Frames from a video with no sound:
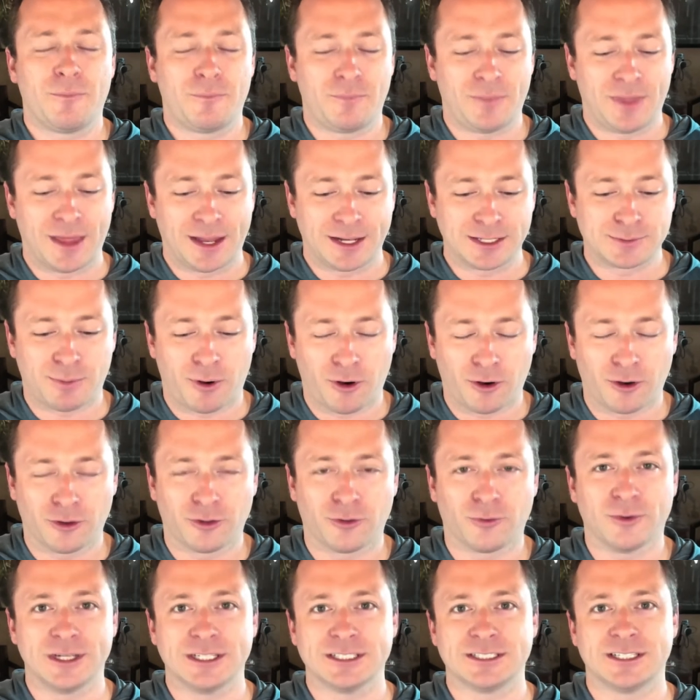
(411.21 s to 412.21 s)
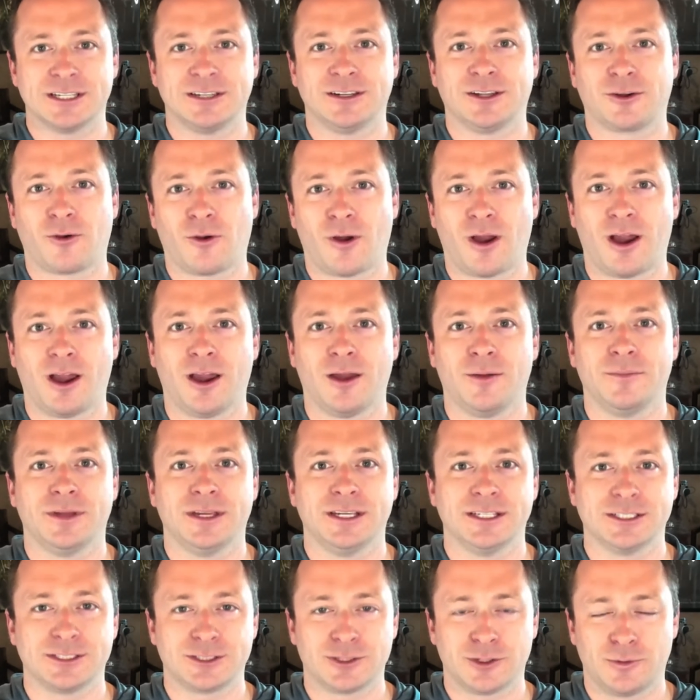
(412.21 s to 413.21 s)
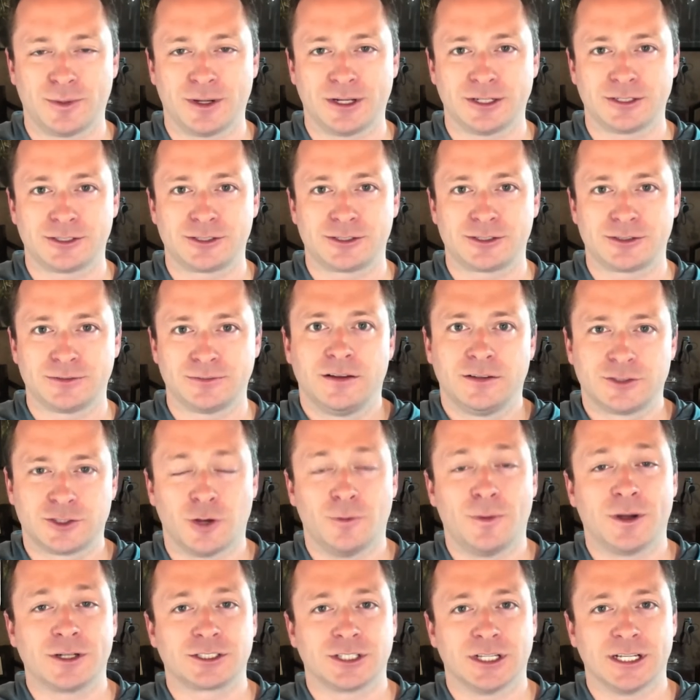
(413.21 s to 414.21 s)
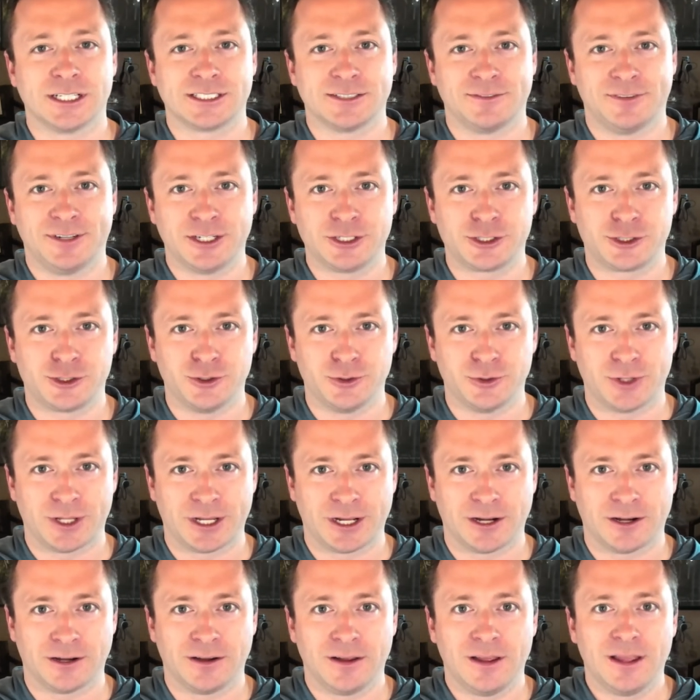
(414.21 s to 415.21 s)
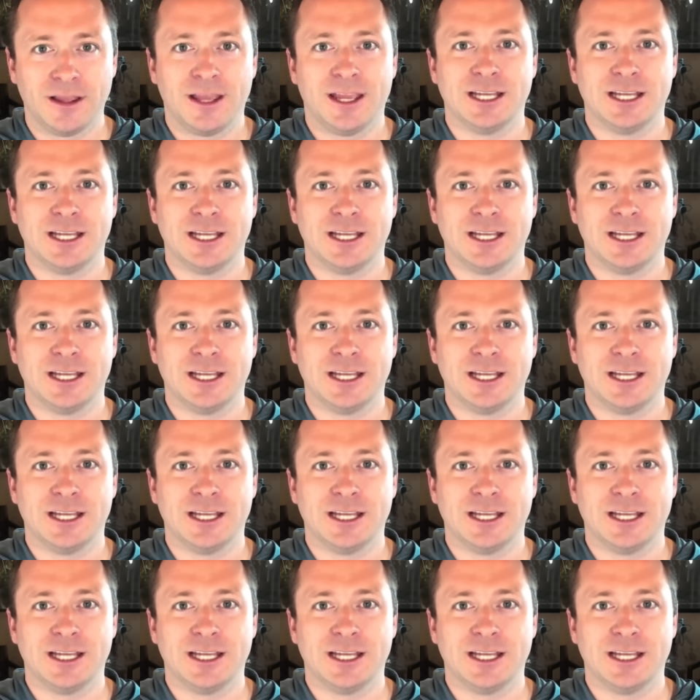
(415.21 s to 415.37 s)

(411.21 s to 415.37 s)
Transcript: That is part of the reason that crime is so much so much less of an issue there